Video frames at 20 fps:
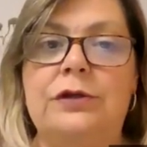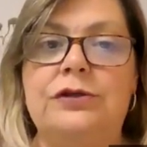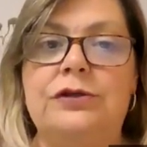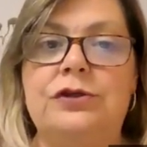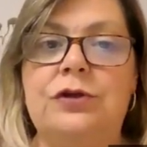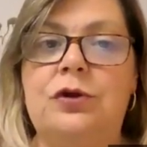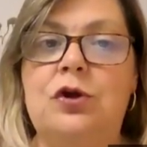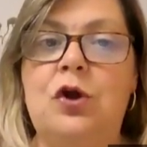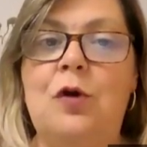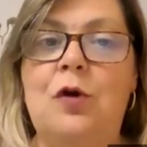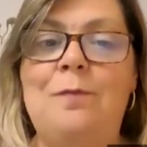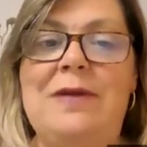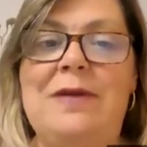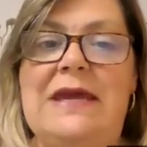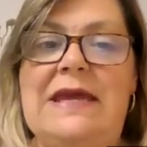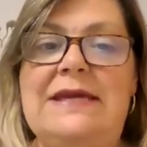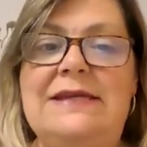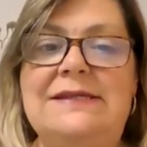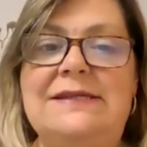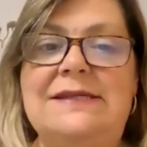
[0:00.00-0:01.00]
So no
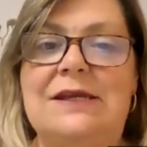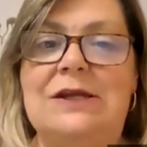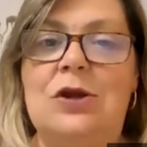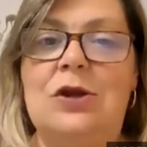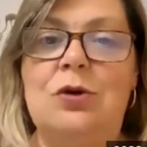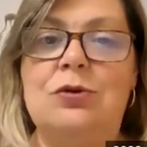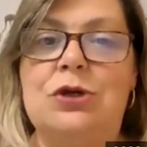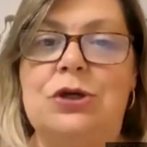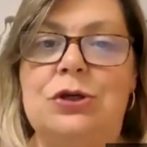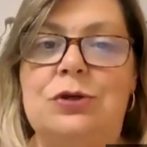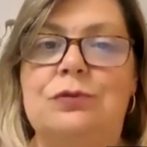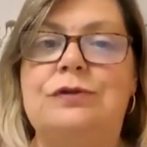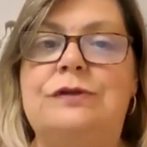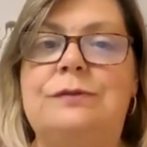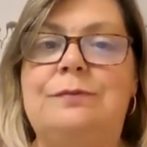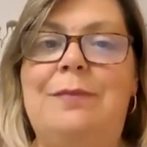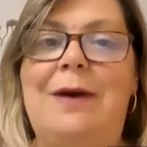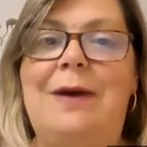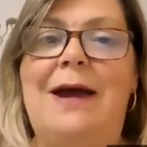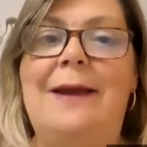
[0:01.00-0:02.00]
B's and no
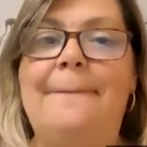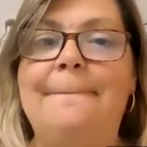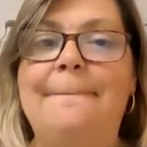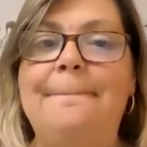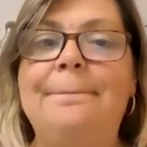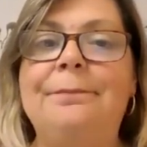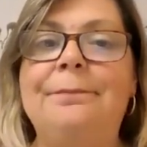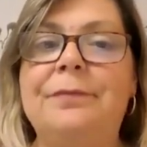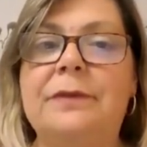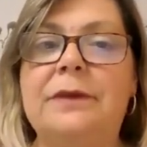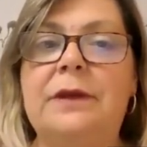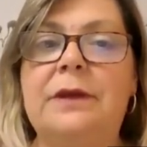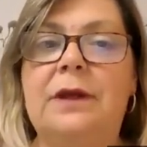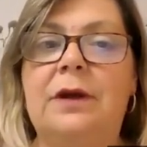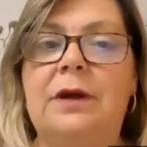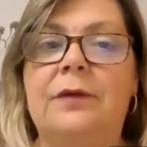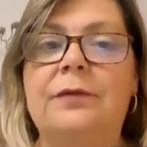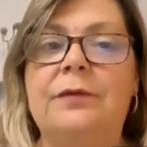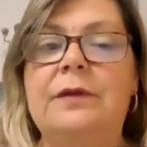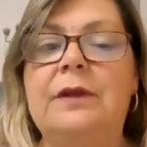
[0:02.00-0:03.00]
Q's, but
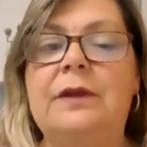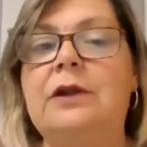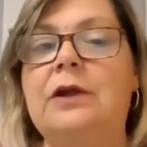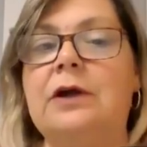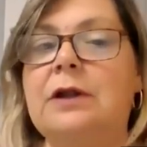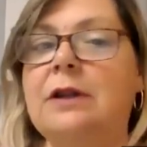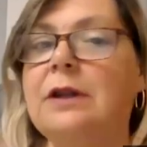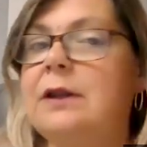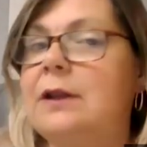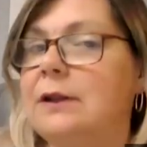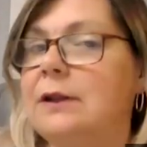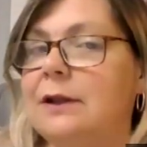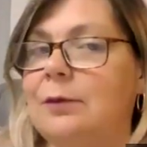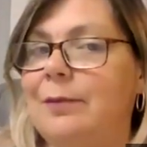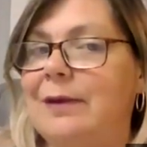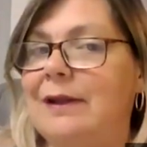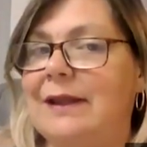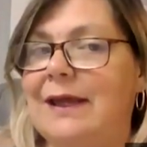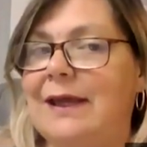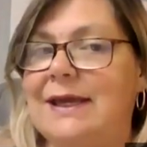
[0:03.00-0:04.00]
look a
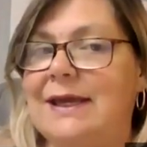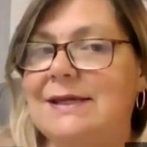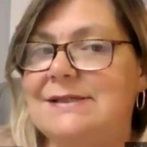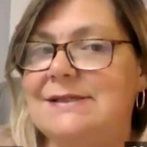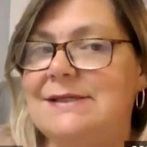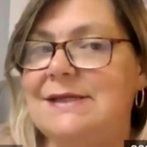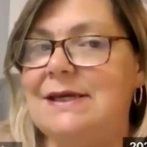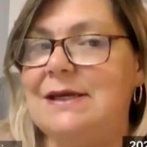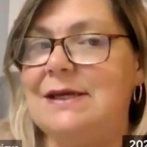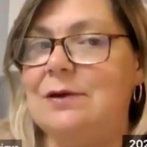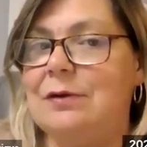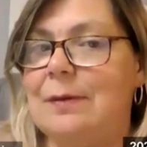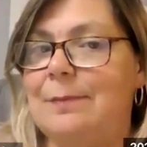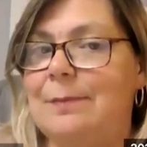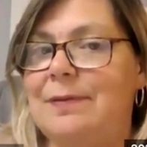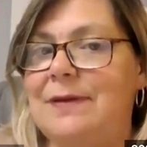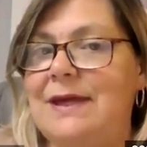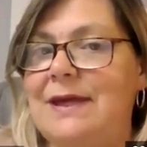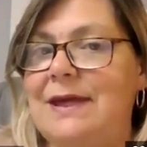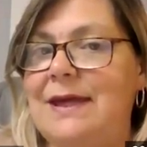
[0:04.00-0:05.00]
little bit like a D or a
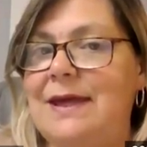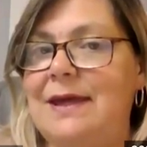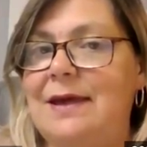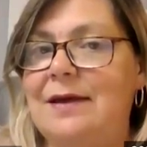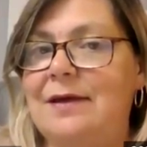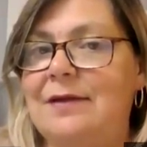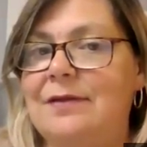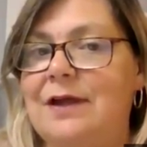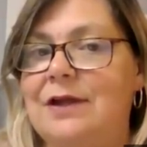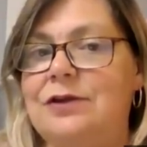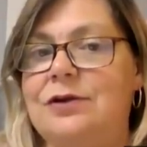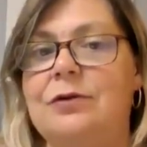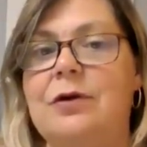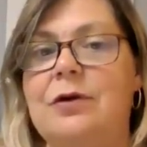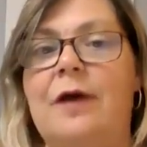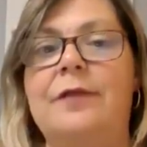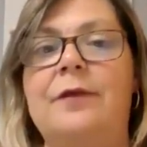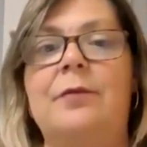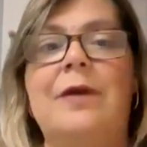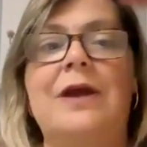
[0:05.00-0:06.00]
P, then
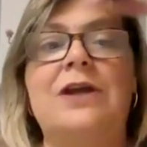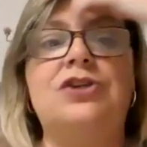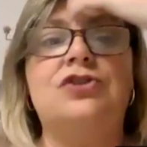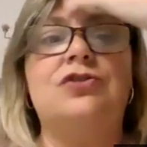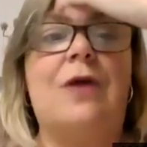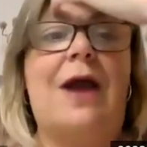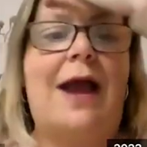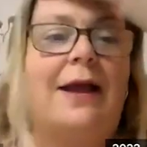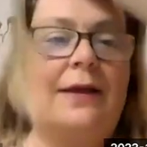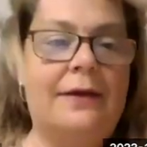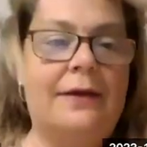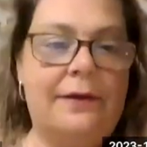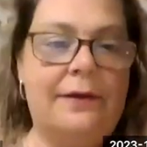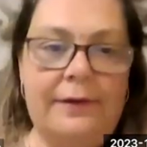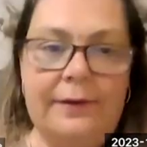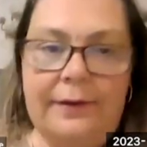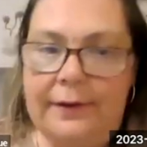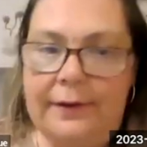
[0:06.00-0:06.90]
you're on the right track.